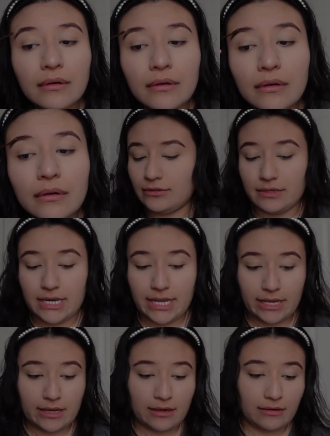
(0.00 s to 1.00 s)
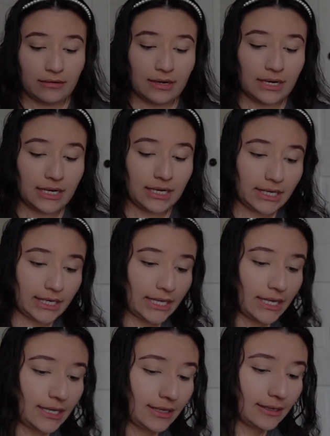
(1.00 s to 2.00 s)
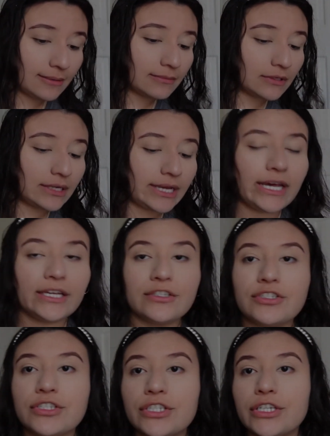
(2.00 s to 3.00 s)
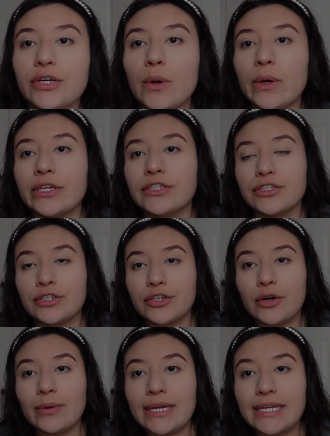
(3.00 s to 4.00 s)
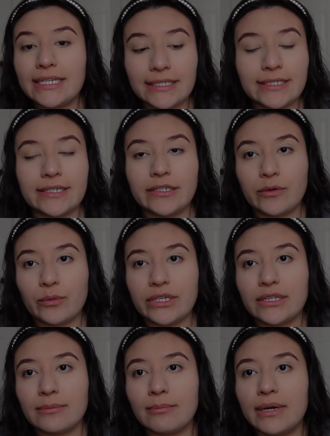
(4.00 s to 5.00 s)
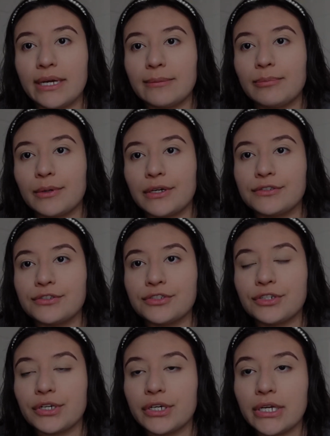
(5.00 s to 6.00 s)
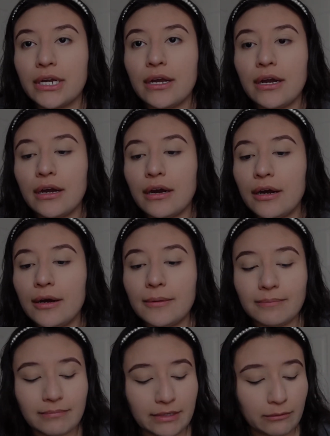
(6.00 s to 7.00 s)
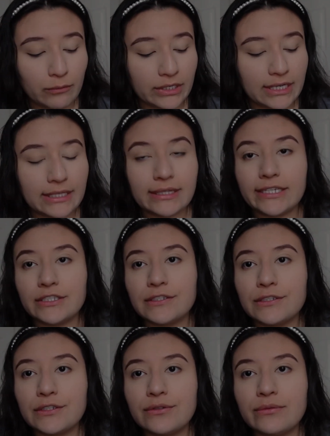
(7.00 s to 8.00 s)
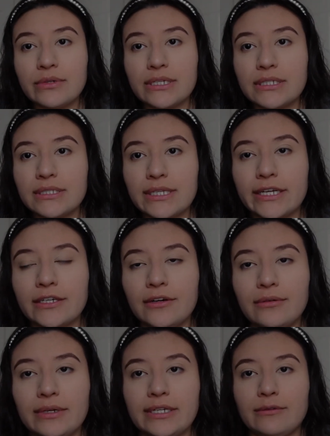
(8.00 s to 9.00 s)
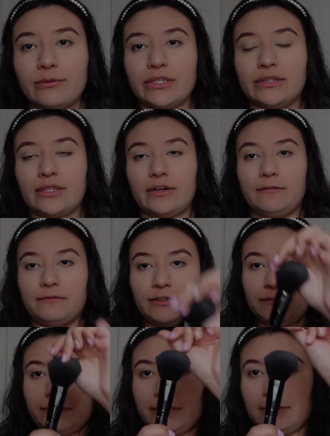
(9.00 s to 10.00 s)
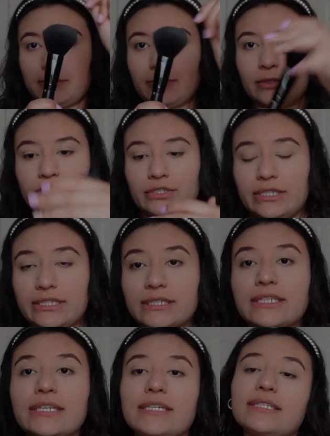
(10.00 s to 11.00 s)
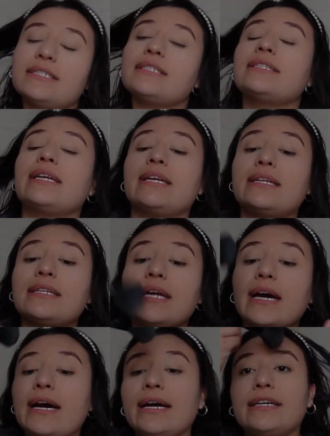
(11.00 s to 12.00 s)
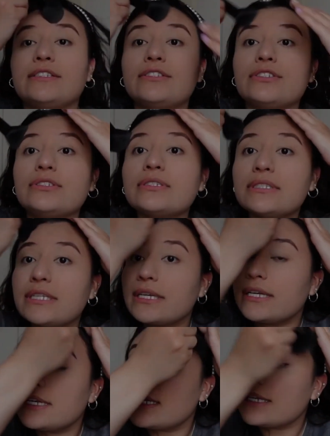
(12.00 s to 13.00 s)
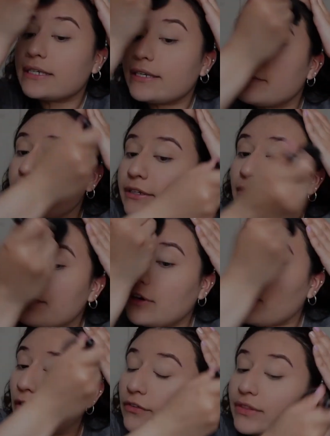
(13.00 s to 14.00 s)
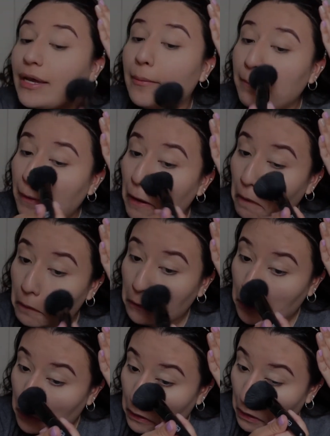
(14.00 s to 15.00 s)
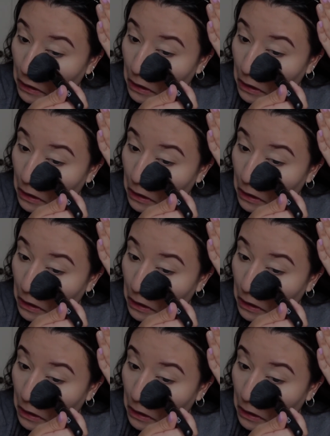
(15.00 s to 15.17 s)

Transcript: So now I am actually going to go in with my bronzer. And what I like to do is I go in with a fluffier brush like this and I just get rid of all that powder